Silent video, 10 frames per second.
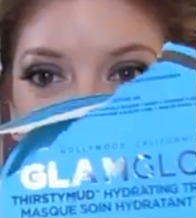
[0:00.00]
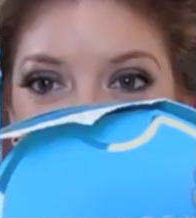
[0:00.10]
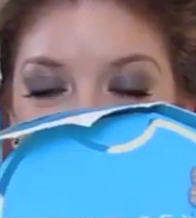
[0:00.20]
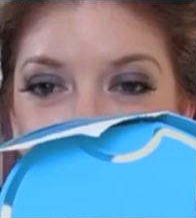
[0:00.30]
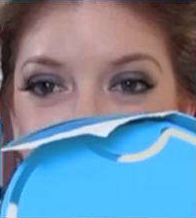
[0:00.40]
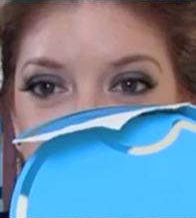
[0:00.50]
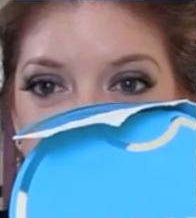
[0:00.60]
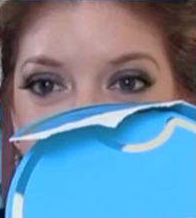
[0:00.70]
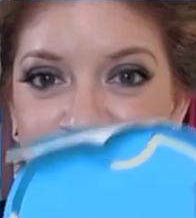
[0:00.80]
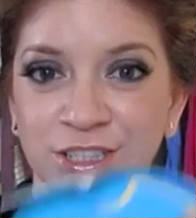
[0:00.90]
ruined the
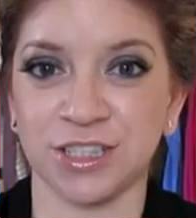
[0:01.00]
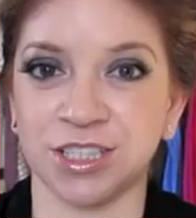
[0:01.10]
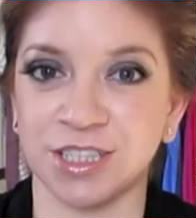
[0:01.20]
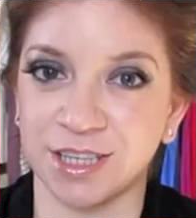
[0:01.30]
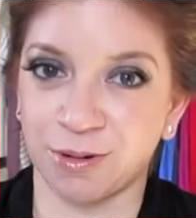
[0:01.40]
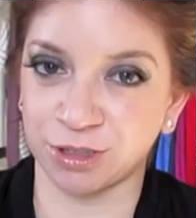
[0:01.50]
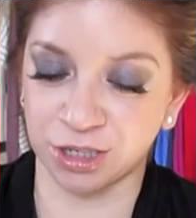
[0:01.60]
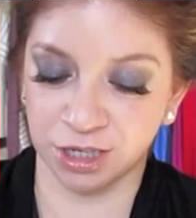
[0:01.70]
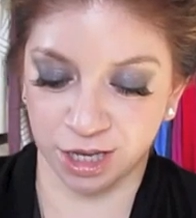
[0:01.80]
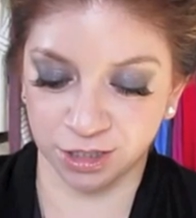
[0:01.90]
packaging just because I wanted
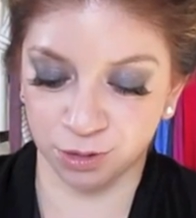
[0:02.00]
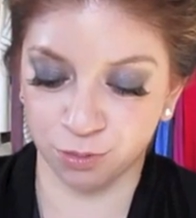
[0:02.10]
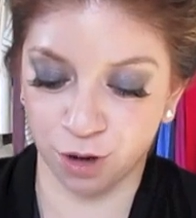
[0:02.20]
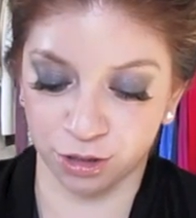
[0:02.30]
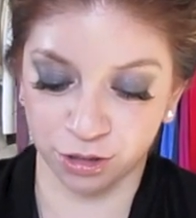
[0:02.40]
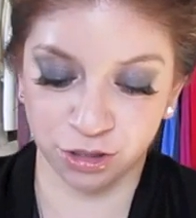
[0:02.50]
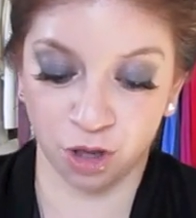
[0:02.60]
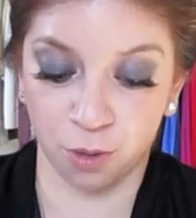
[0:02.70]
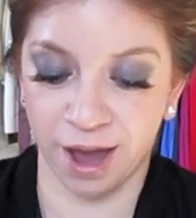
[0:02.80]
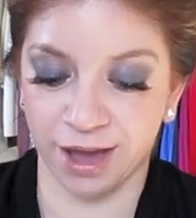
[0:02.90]
to get to the product
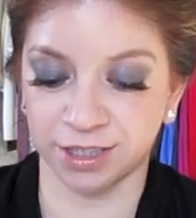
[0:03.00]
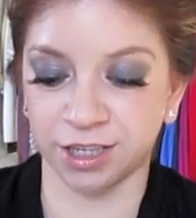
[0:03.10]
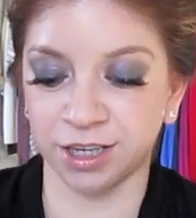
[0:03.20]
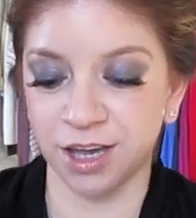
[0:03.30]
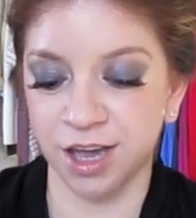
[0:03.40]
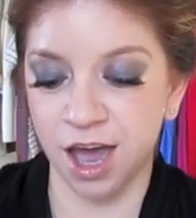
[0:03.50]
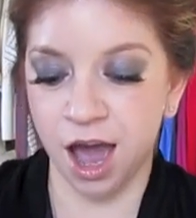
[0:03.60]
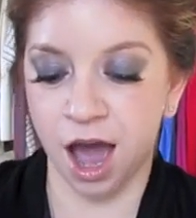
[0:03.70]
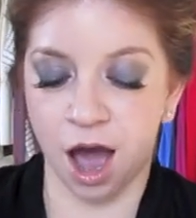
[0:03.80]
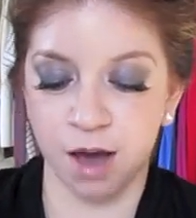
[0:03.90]
so badly.
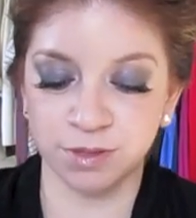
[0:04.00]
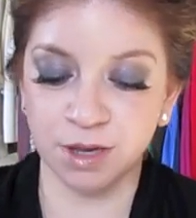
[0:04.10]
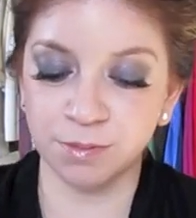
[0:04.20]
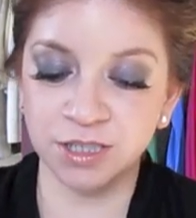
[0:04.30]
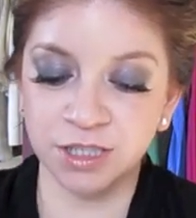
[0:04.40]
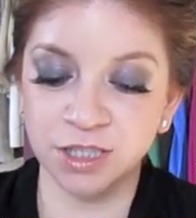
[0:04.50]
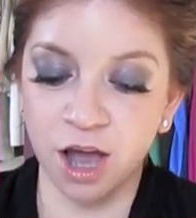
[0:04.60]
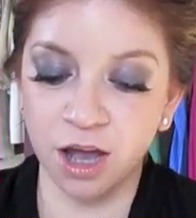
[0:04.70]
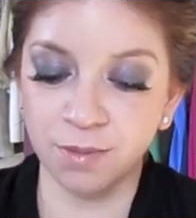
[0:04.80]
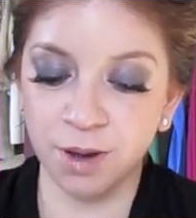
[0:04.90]
So I'm just going to
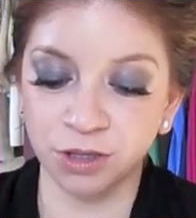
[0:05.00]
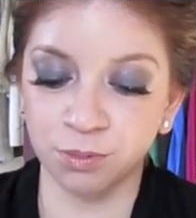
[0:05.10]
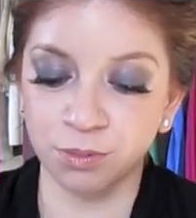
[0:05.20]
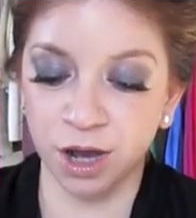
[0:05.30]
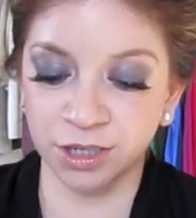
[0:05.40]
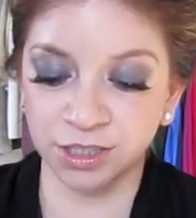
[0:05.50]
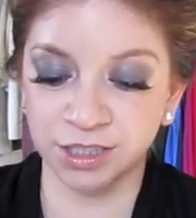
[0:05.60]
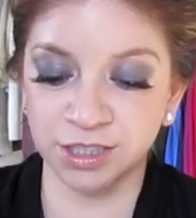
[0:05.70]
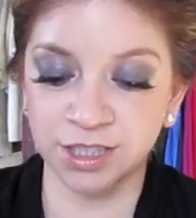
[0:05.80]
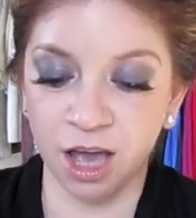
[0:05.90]
talk about the product
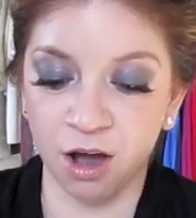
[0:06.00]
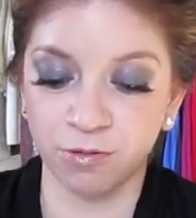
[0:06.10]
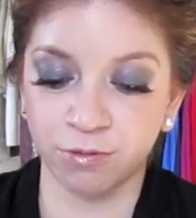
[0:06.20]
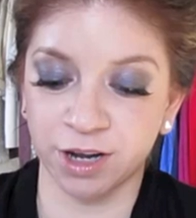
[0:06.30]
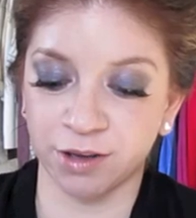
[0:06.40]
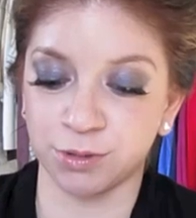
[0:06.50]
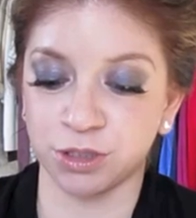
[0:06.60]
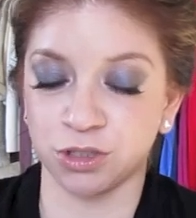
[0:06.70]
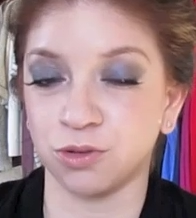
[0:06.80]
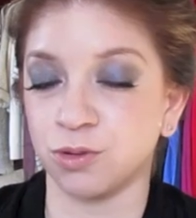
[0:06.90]
itself, what I've
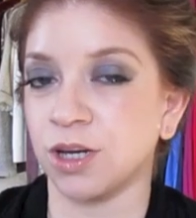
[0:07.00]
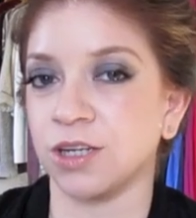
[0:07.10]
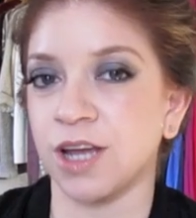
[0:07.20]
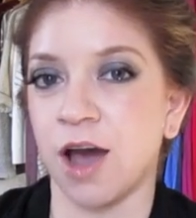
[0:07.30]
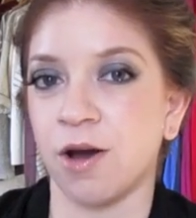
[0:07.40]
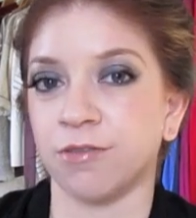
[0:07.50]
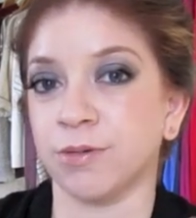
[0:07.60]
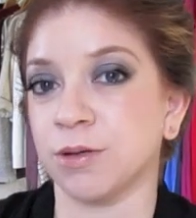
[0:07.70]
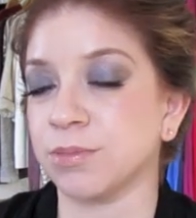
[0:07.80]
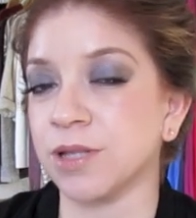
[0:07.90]
been doing, on how I've
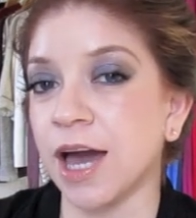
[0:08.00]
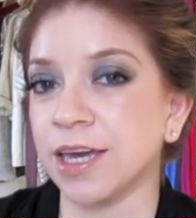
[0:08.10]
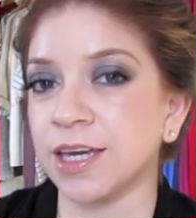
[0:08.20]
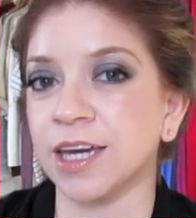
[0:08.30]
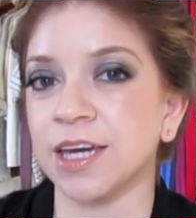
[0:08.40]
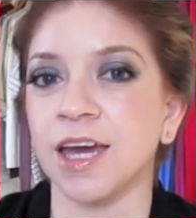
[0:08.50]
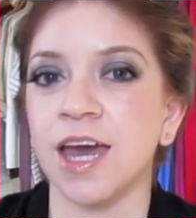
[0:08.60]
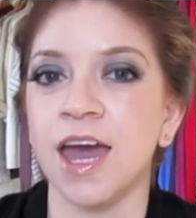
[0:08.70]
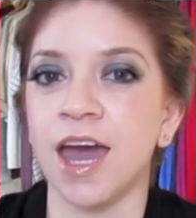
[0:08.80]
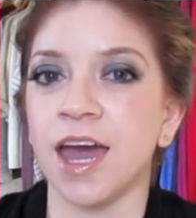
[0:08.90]
been applying it,
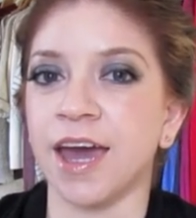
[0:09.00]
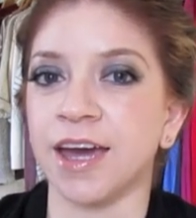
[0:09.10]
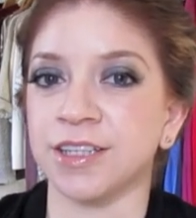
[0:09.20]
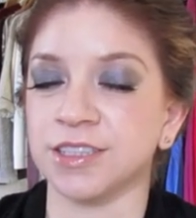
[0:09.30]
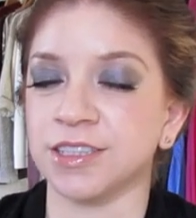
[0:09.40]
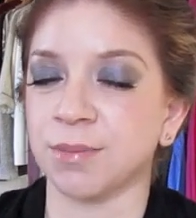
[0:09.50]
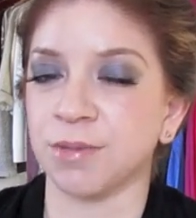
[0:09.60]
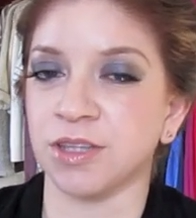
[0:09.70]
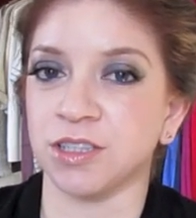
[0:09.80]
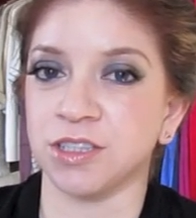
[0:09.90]
and some
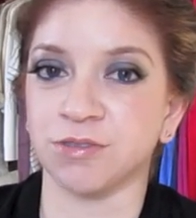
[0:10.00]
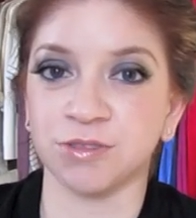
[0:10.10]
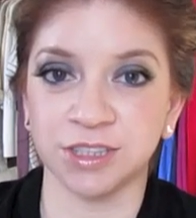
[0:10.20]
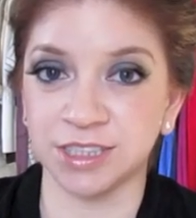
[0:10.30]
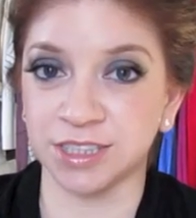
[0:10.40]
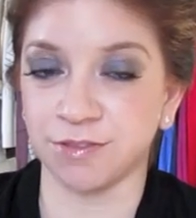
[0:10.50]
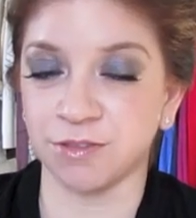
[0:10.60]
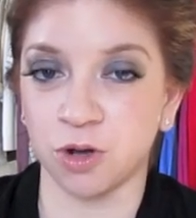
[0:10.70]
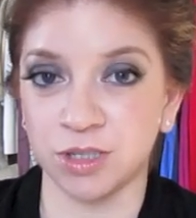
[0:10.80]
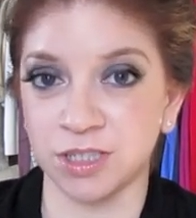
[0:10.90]
of the differences I've
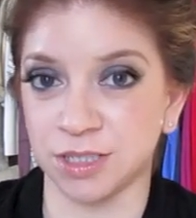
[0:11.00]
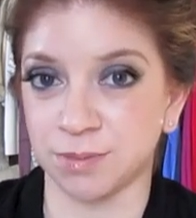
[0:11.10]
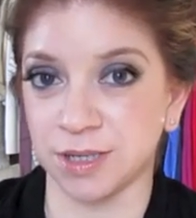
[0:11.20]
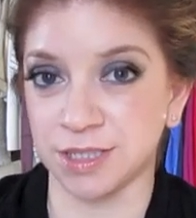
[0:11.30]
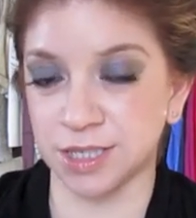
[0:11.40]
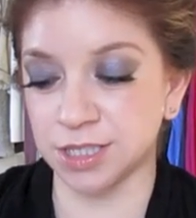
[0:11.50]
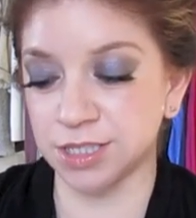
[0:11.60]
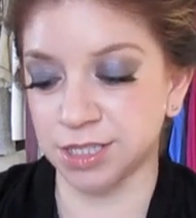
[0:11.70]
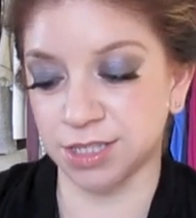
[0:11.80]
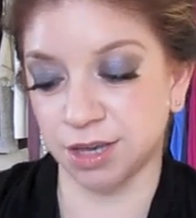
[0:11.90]
noticed in my skin
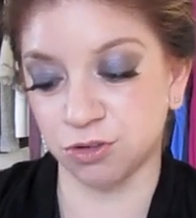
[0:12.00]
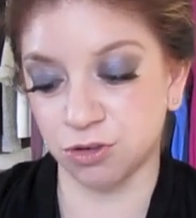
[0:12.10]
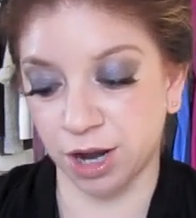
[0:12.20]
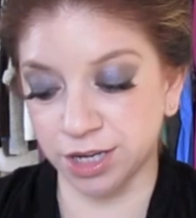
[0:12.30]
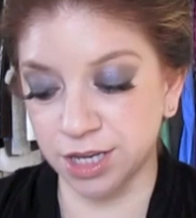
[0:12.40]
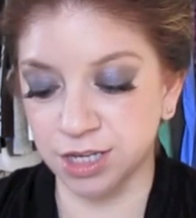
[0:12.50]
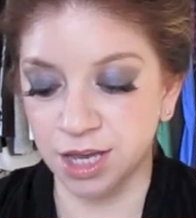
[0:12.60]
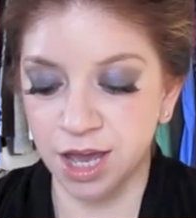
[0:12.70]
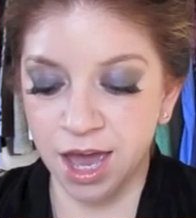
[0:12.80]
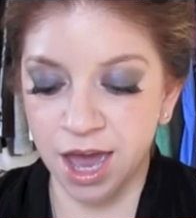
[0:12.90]
since I've tried it,
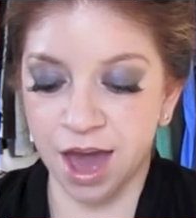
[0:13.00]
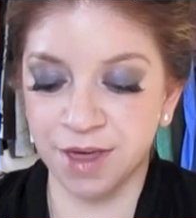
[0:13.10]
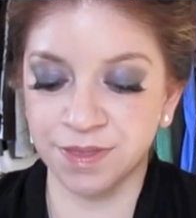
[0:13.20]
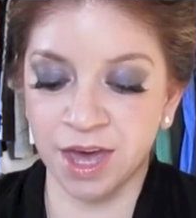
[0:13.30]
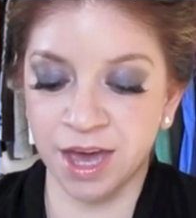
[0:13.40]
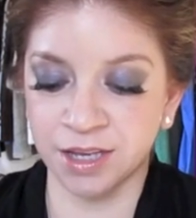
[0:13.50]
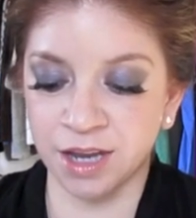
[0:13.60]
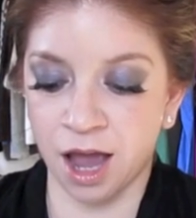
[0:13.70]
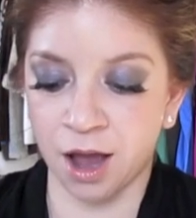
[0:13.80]
and then